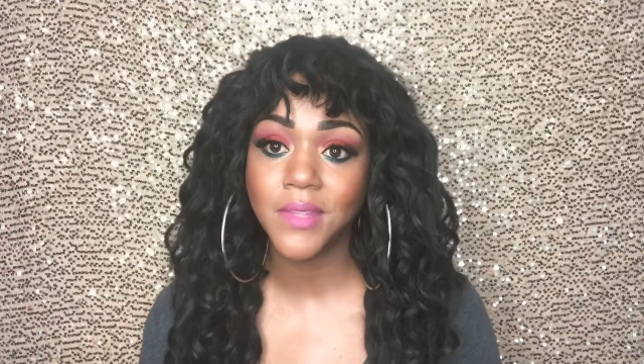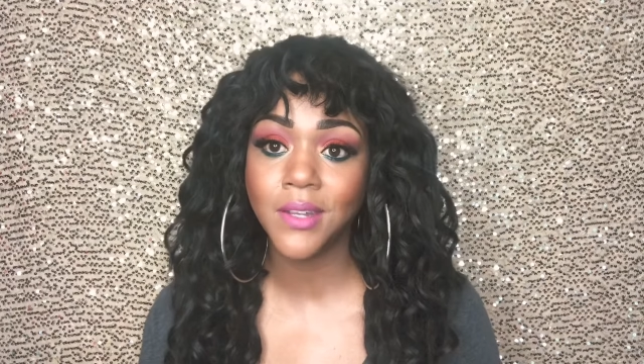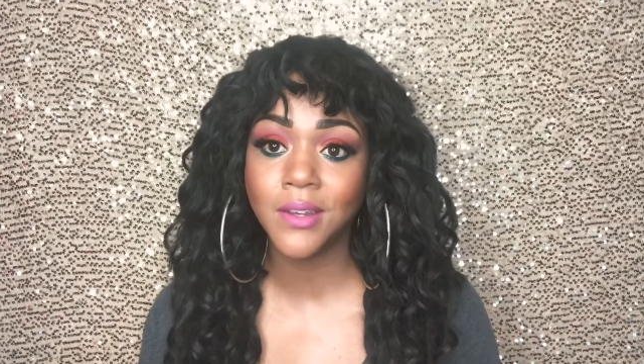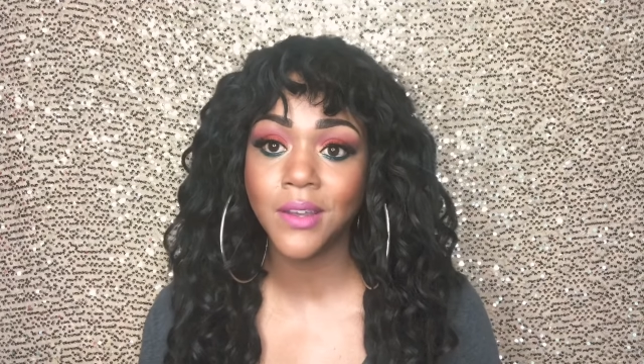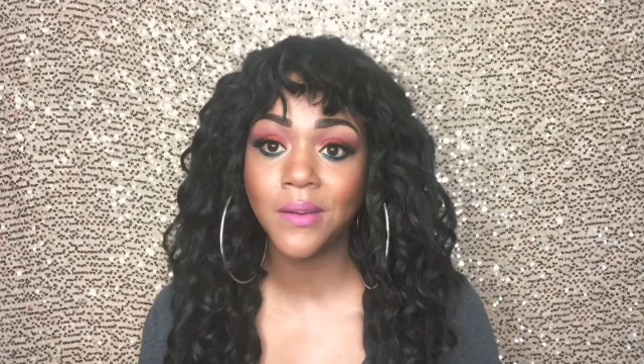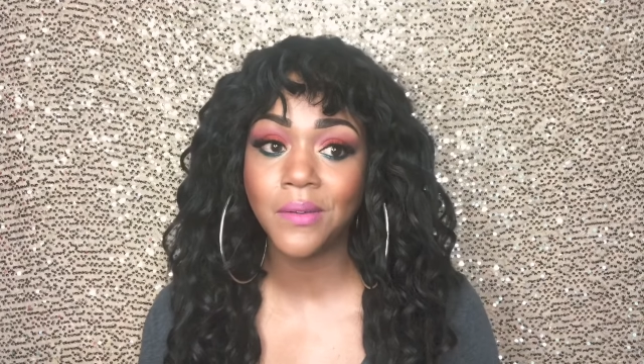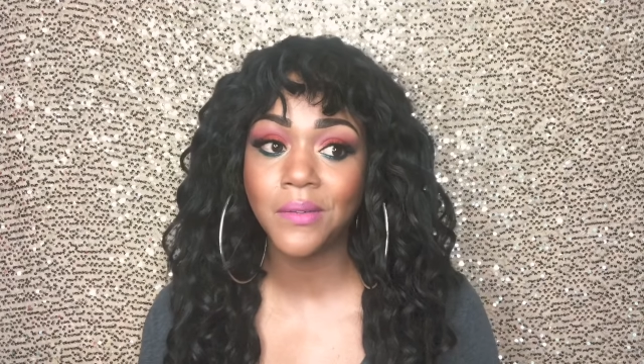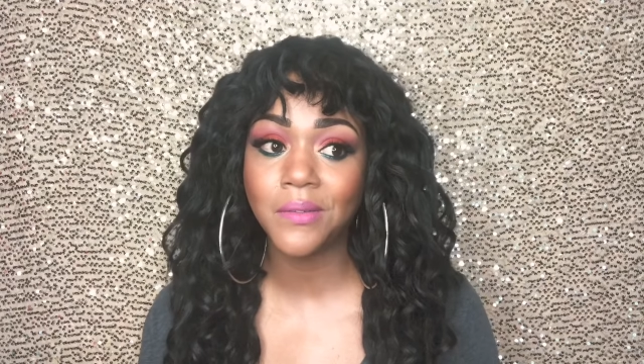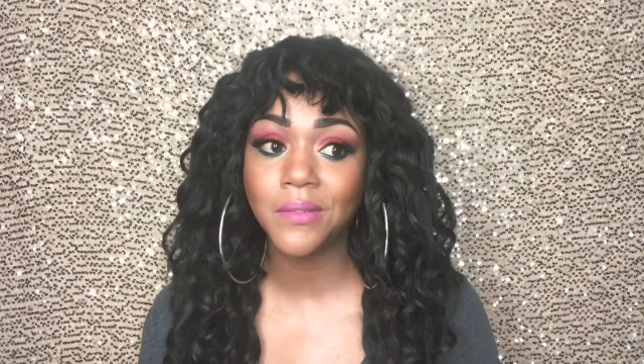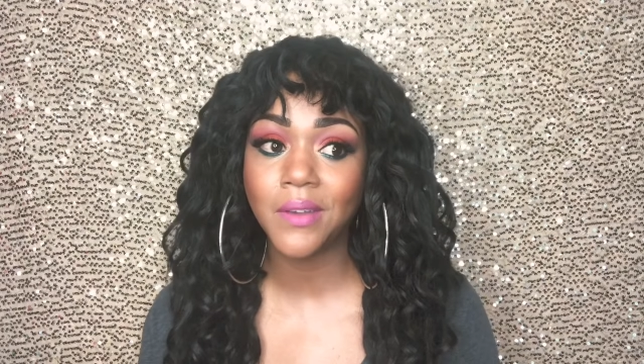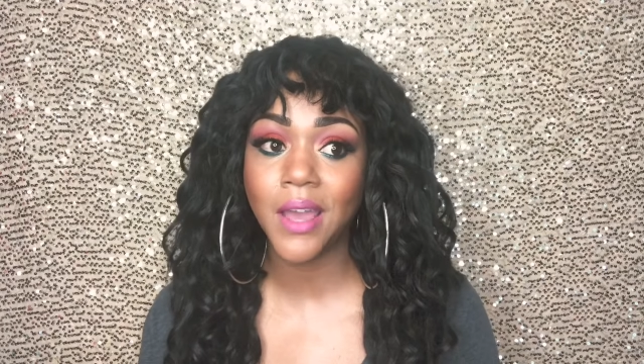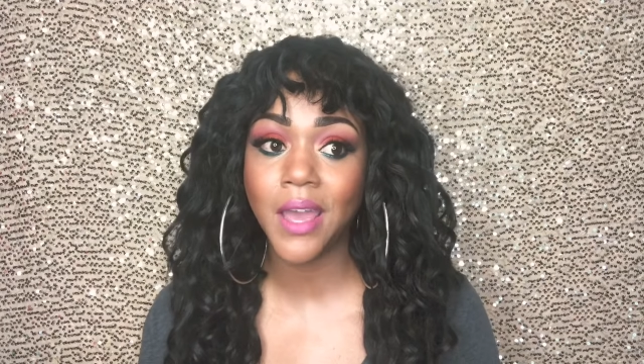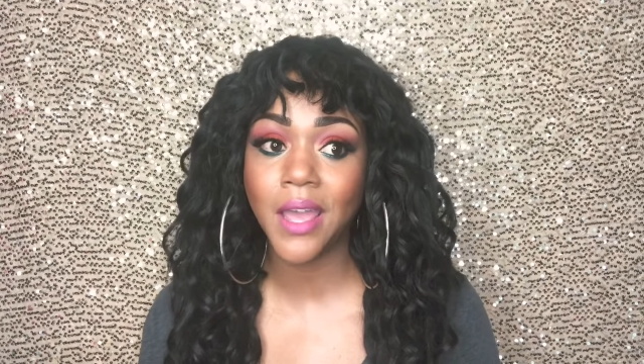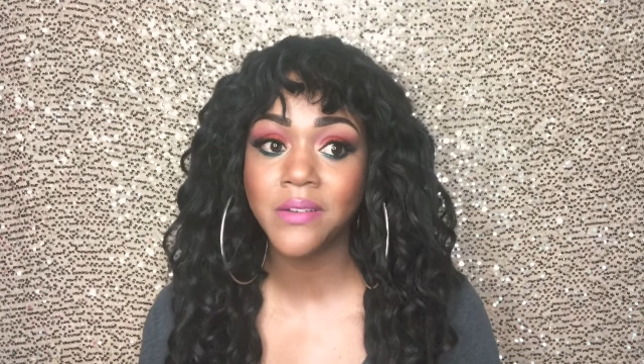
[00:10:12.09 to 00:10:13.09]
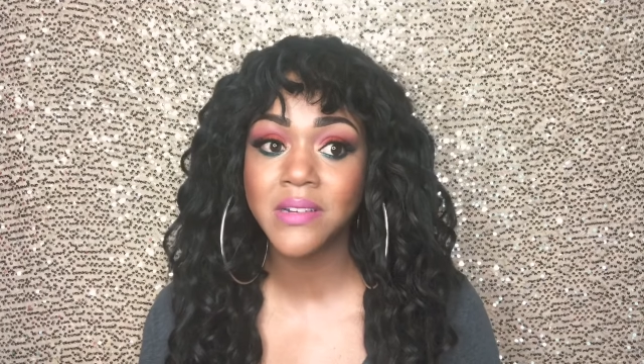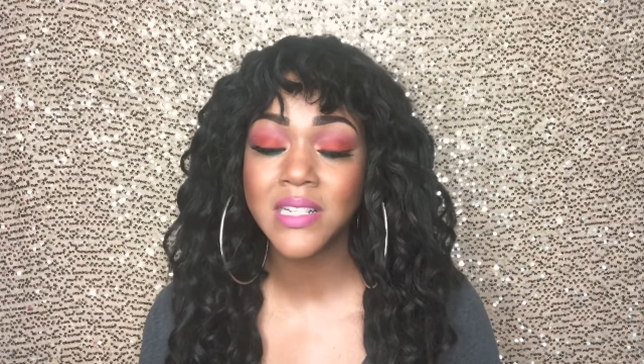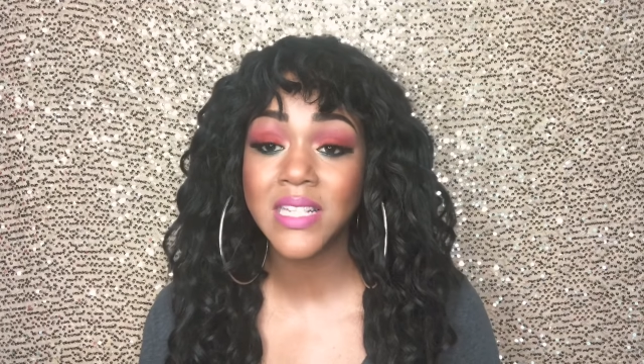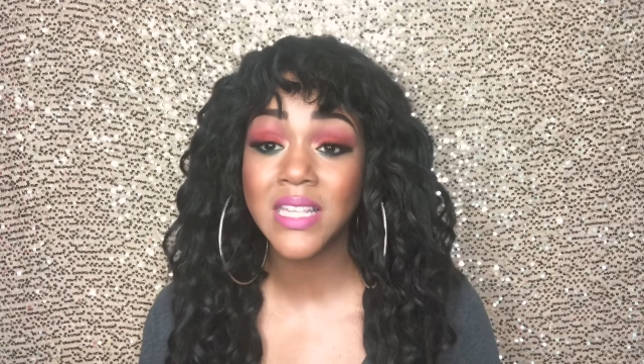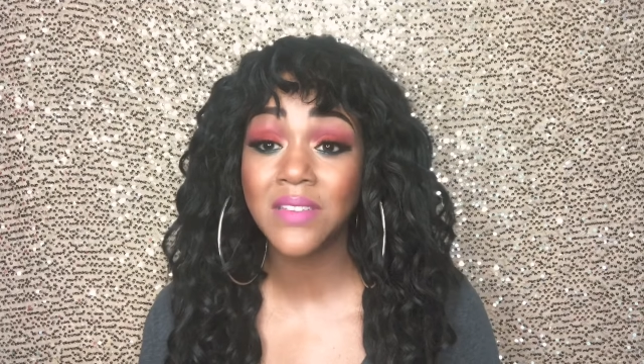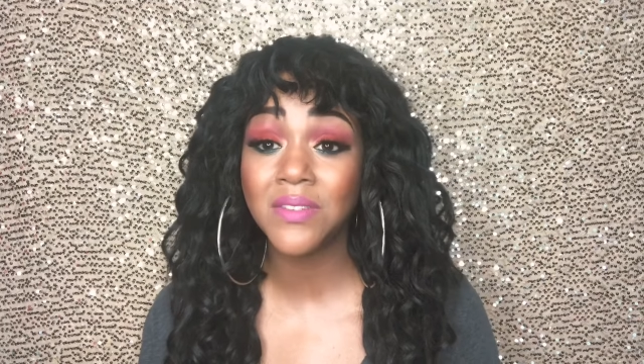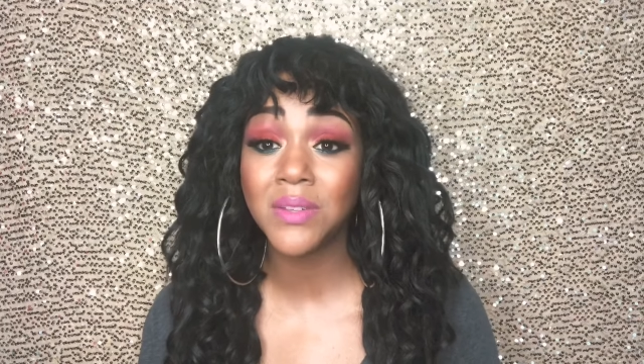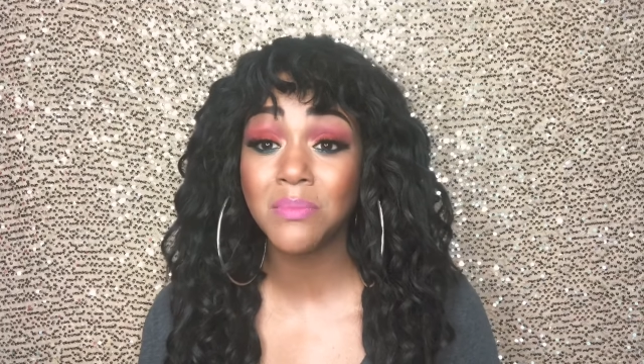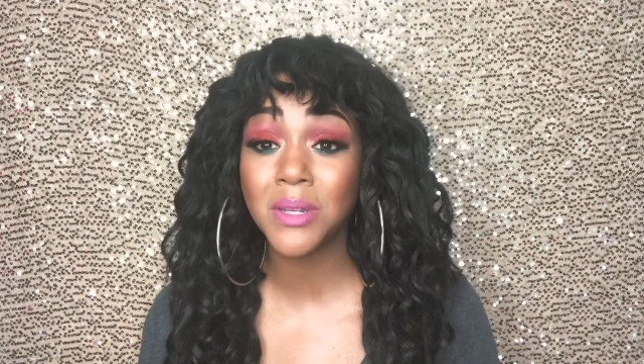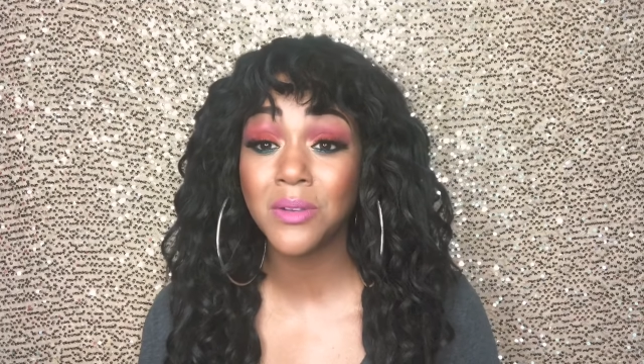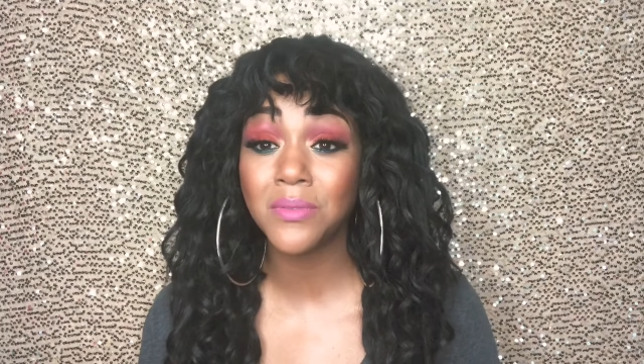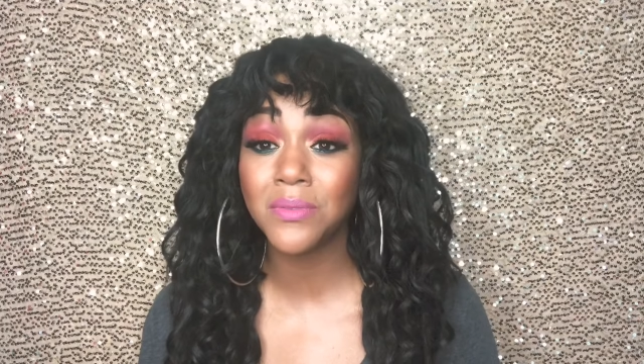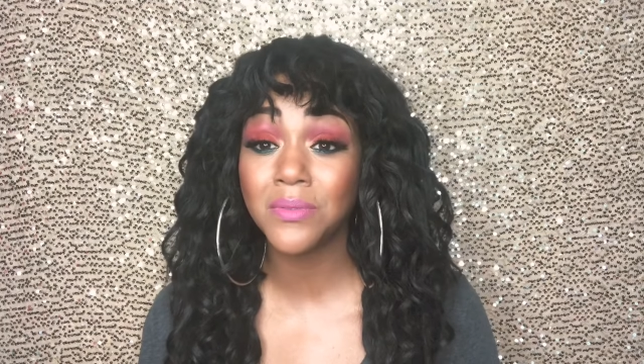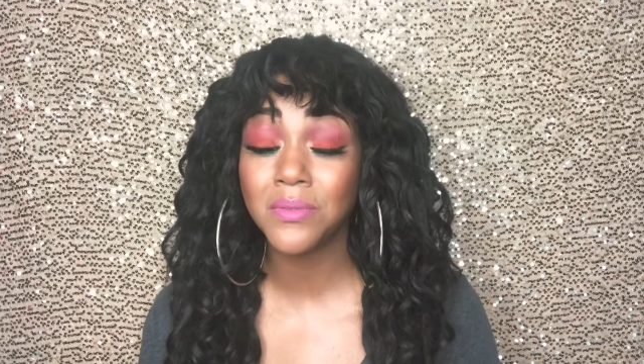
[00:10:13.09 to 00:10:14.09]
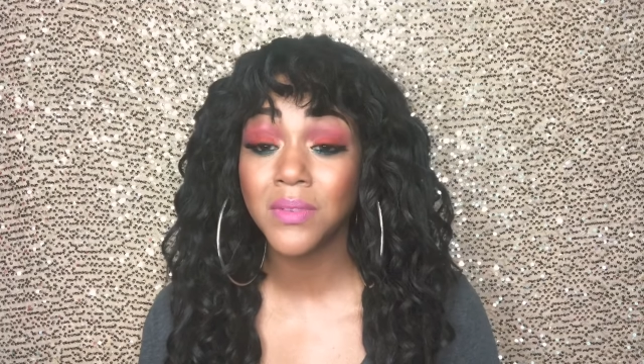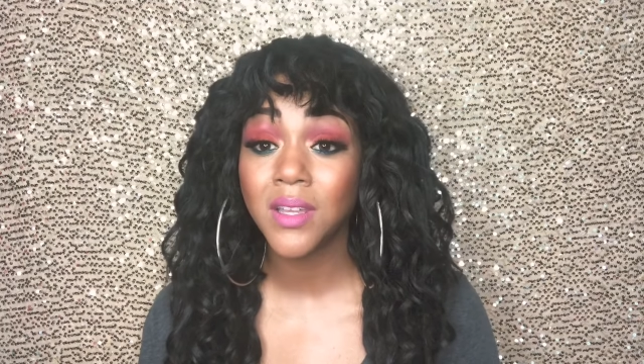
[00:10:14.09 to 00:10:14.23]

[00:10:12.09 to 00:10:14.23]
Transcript: You know, I received a bit of